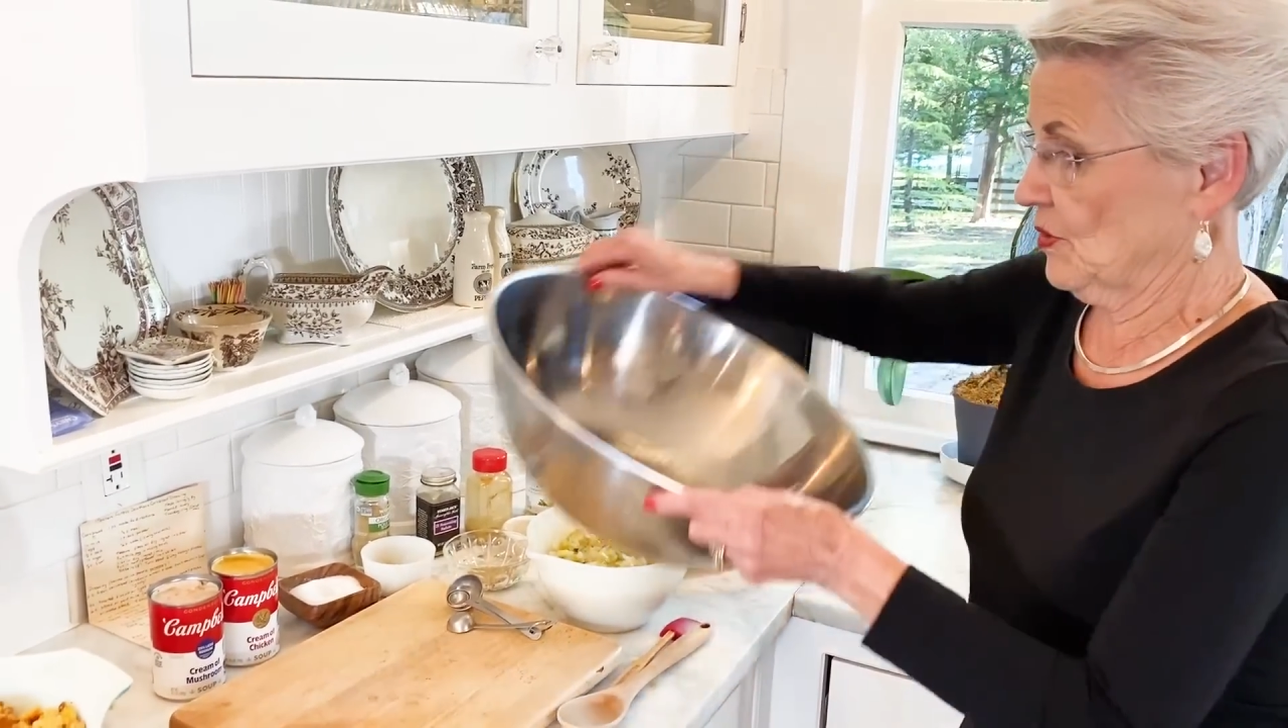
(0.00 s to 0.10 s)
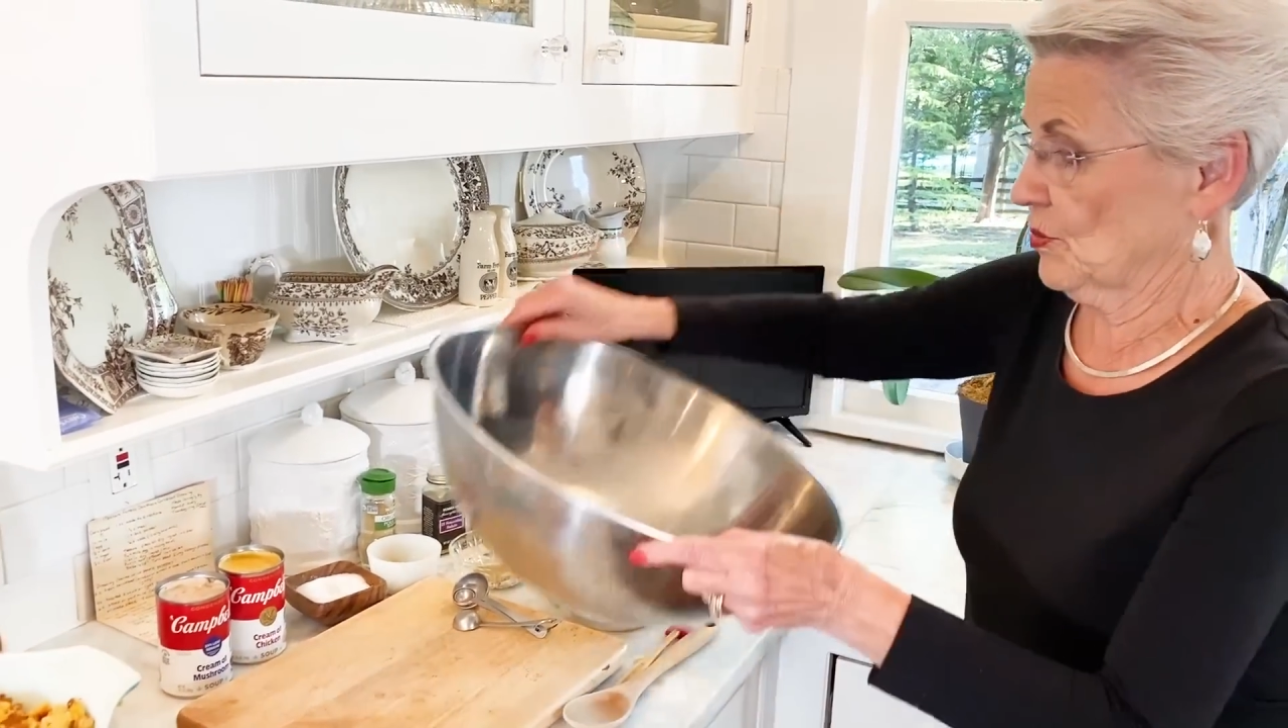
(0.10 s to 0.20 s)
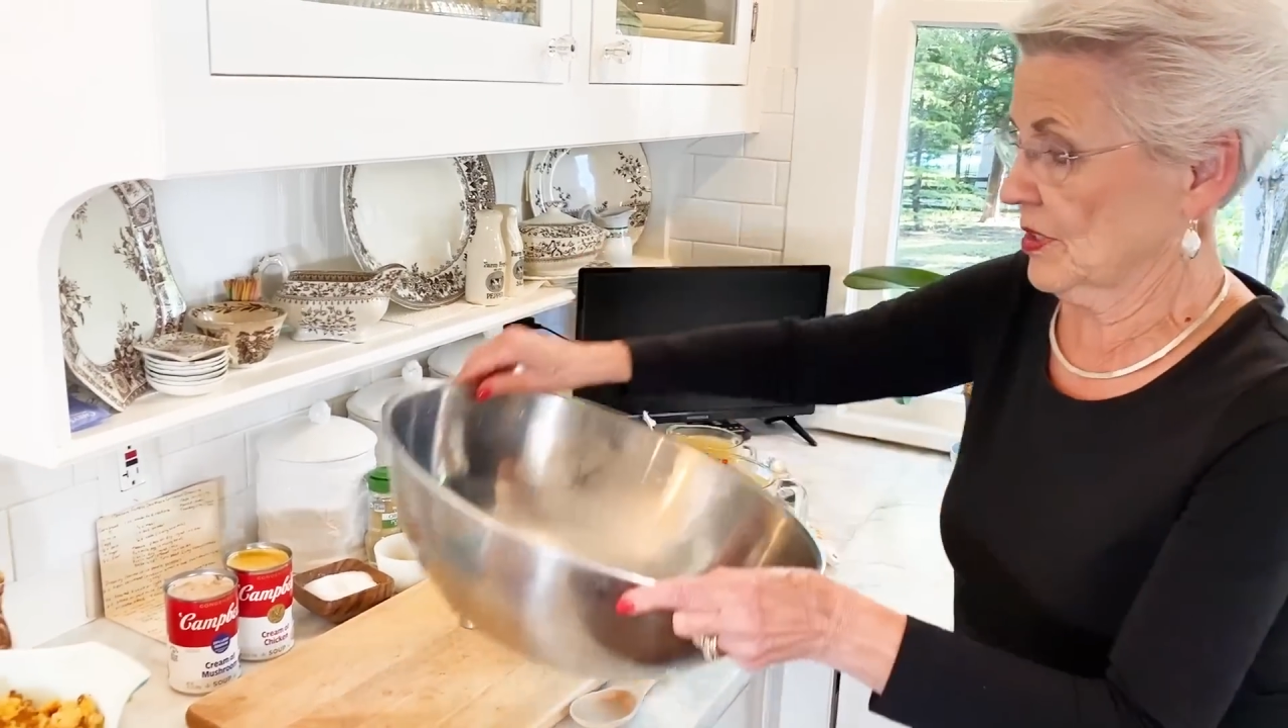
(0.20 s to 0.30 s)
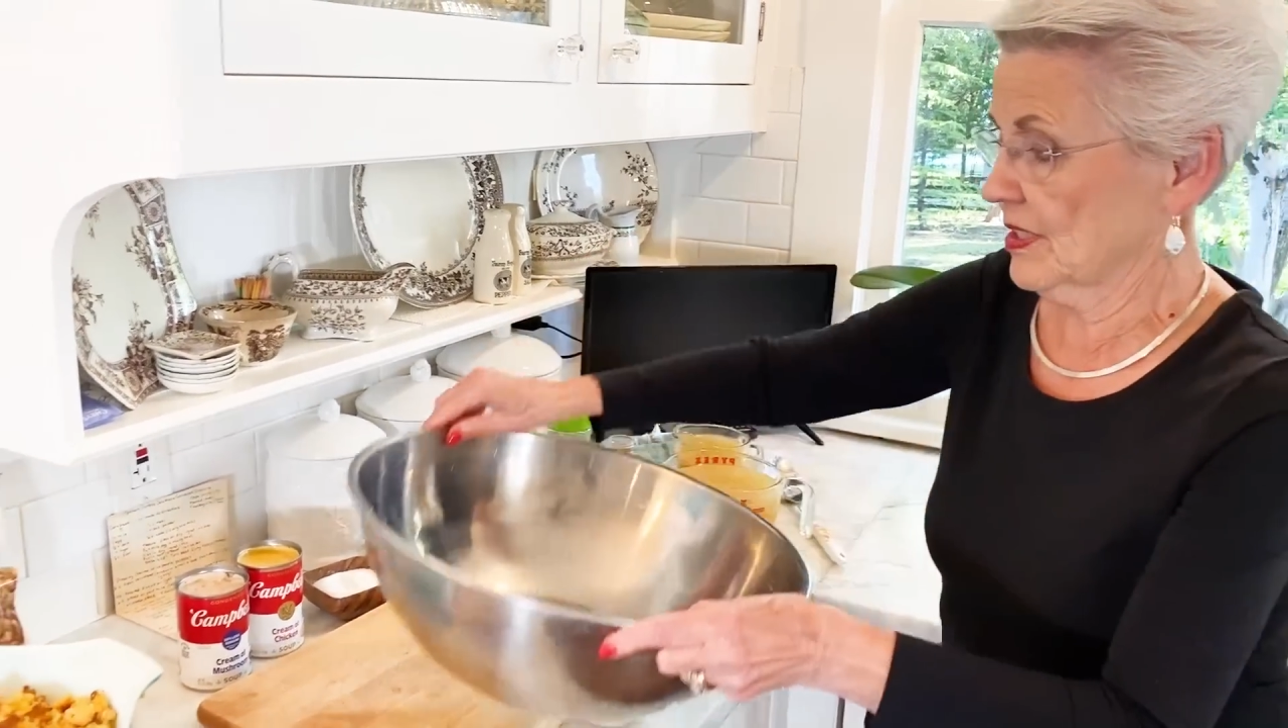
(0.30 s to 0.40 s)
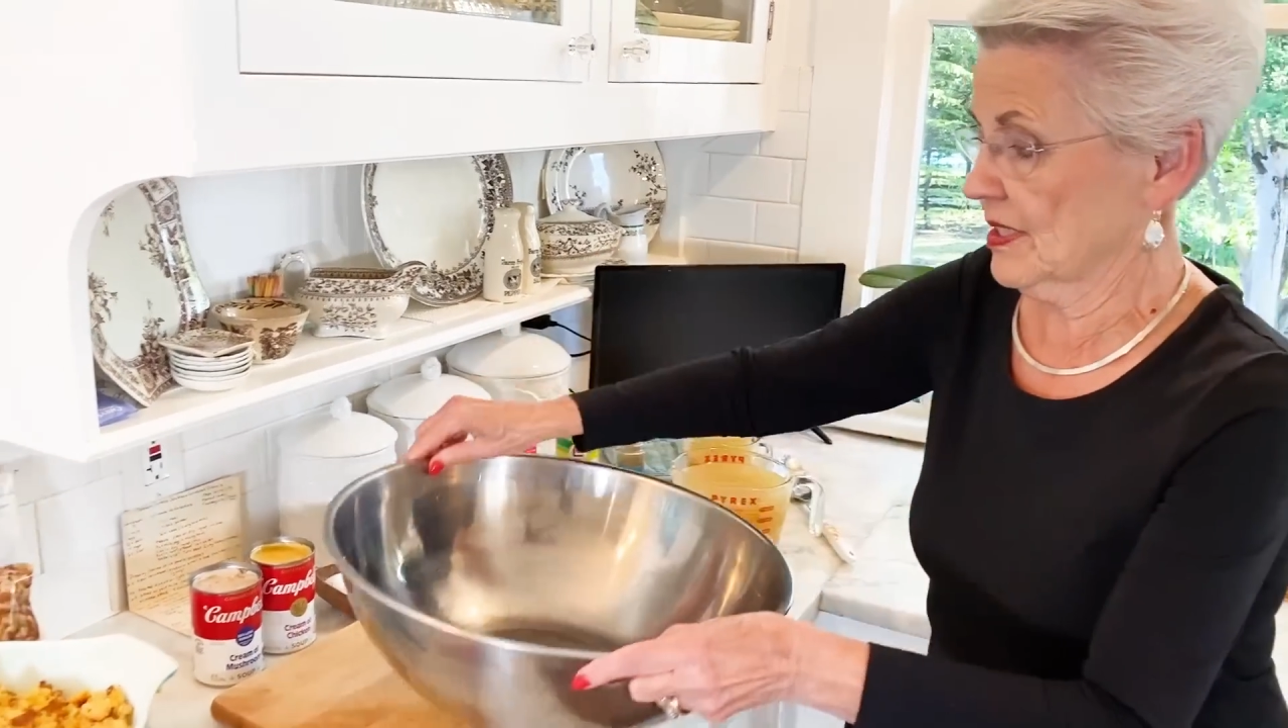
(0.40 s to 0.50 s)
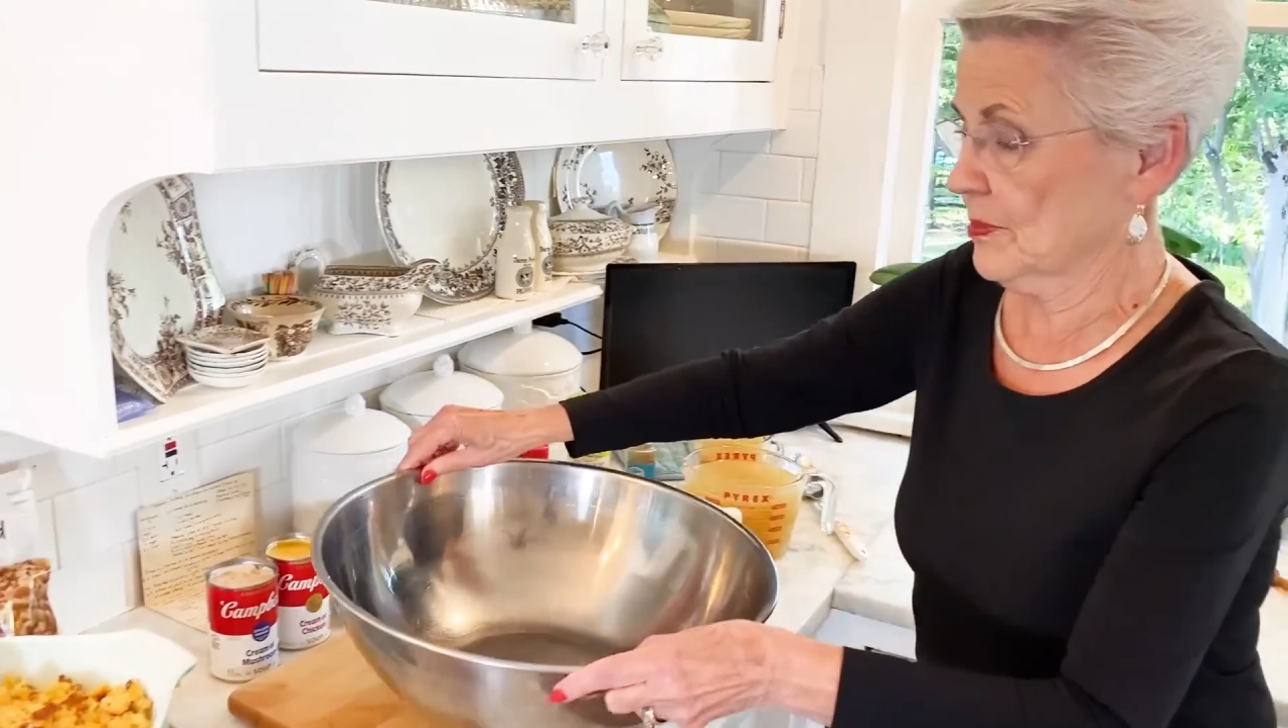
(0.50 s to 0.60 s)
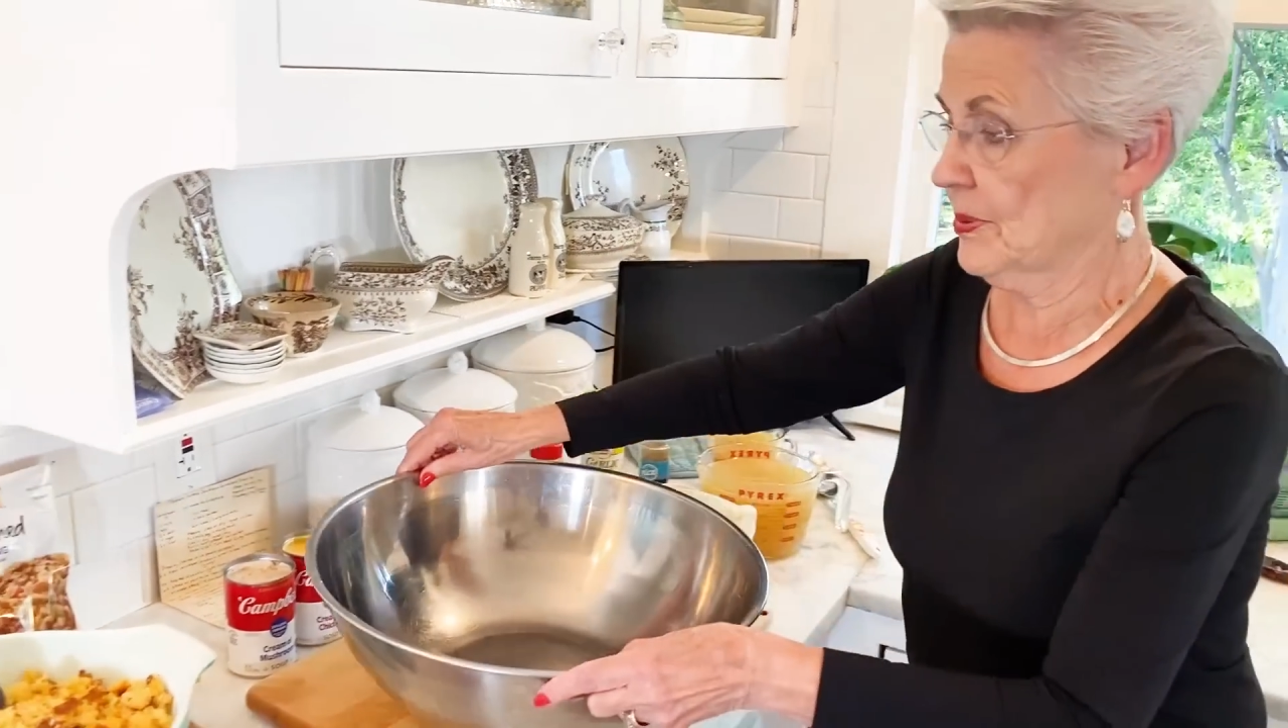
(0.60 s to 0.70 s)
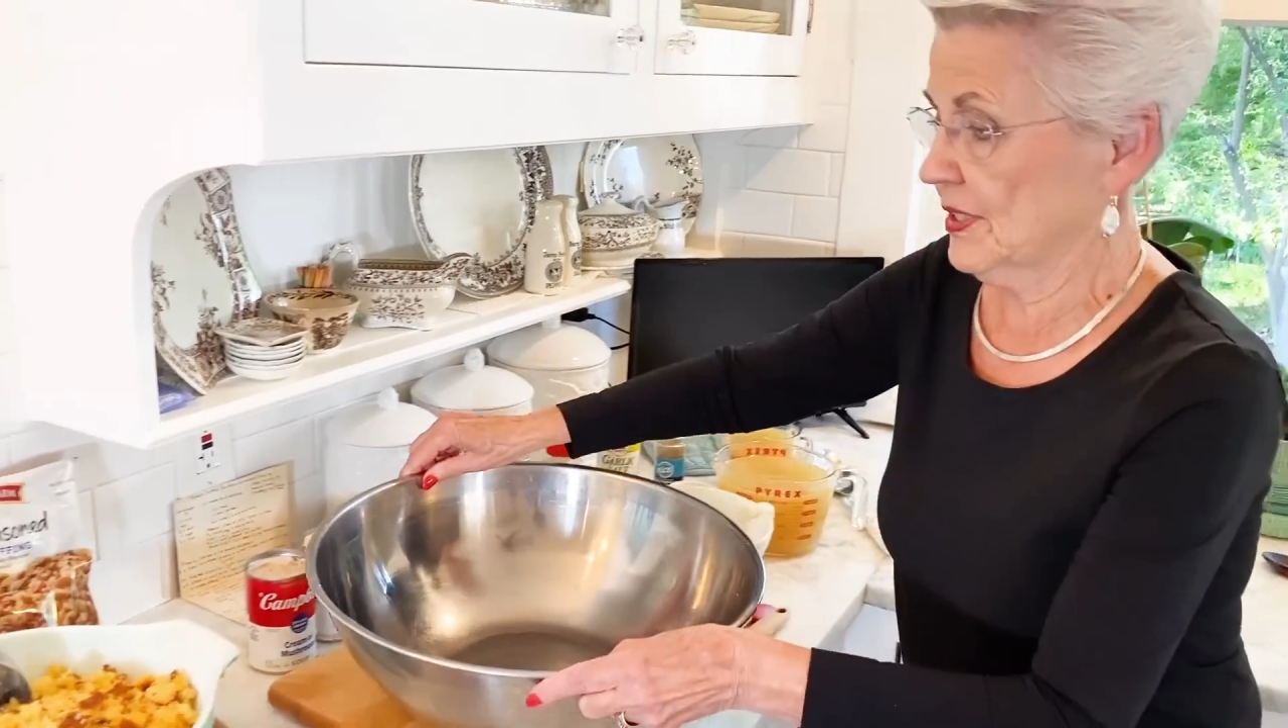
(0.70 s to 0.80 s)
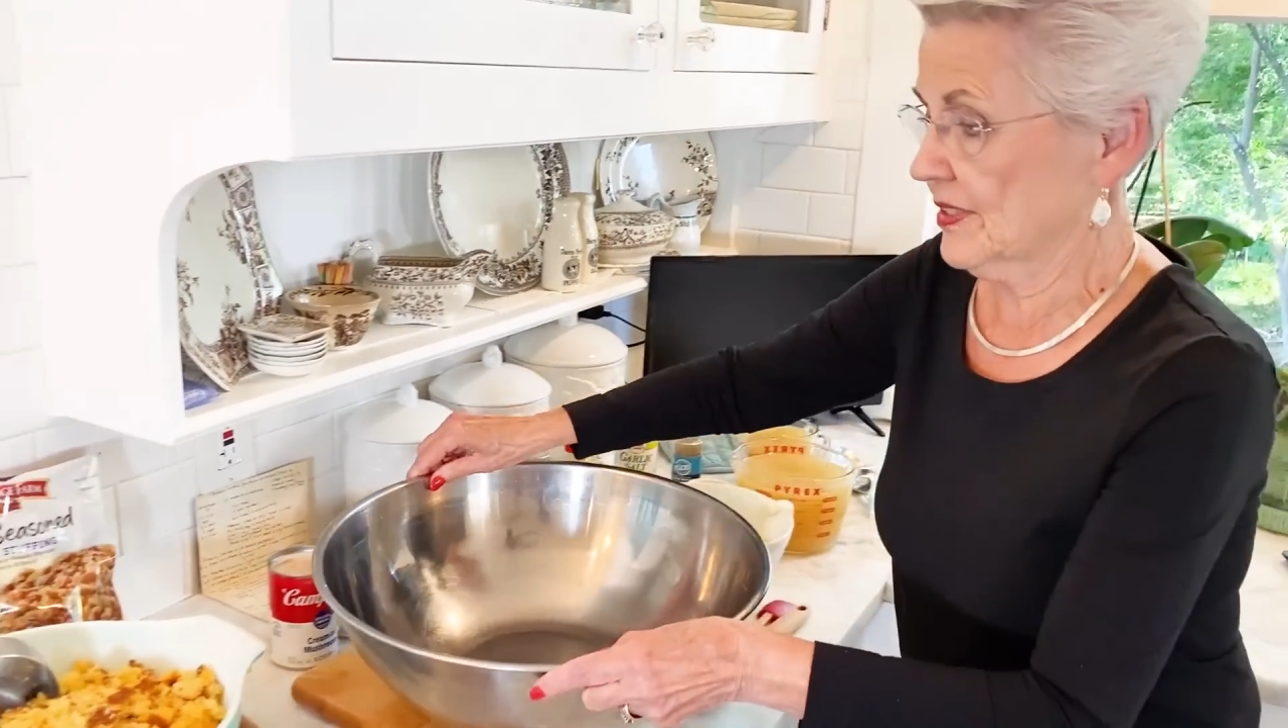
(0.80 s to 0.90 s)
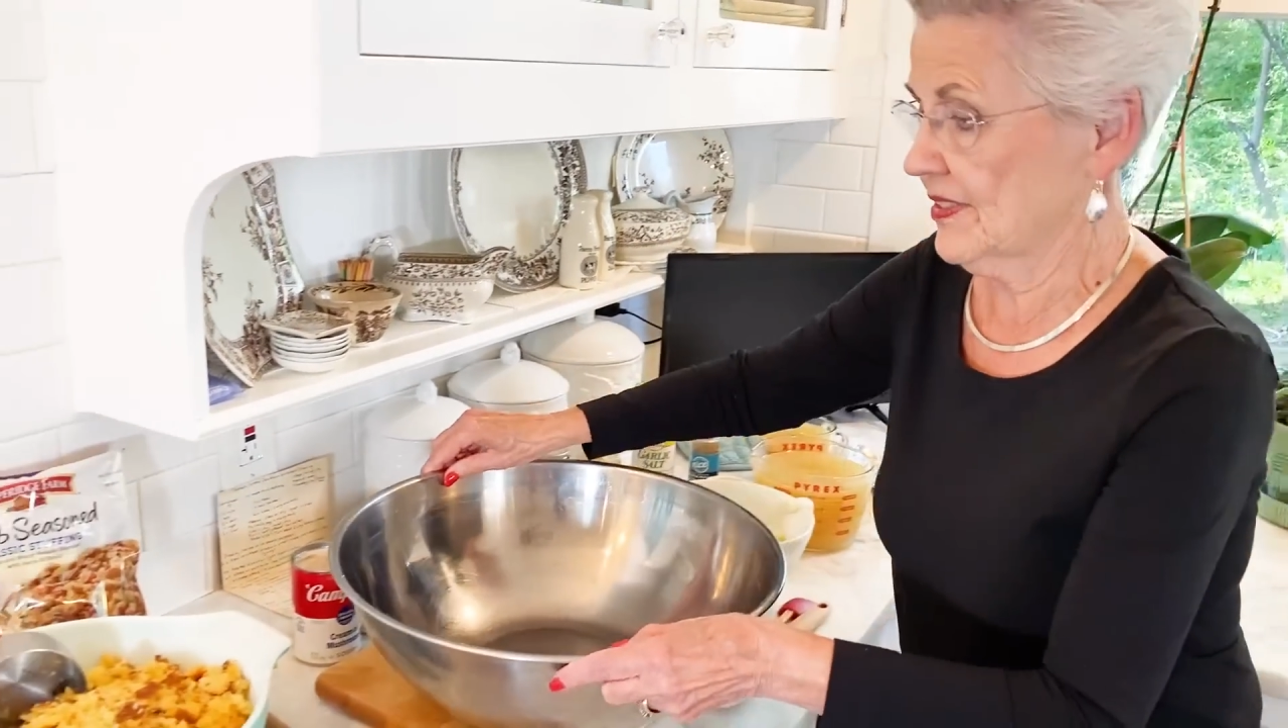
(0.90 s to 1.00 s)
We're going to
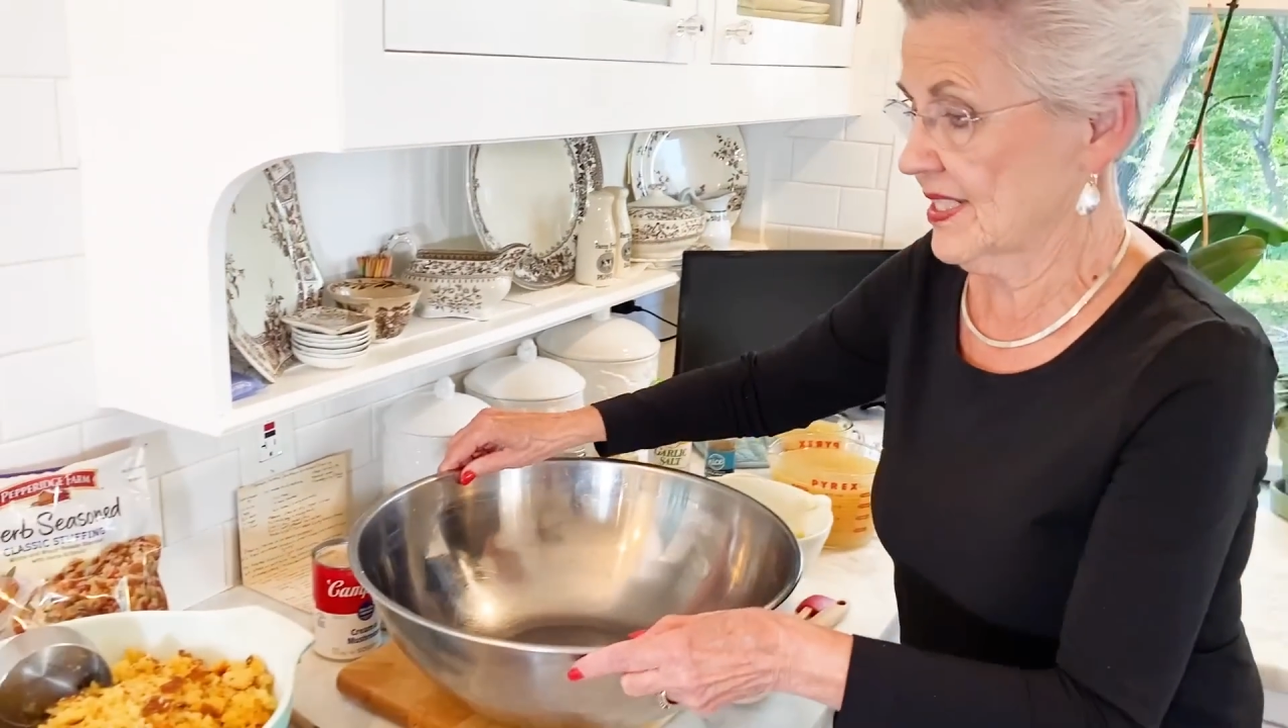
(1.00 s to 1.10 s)
put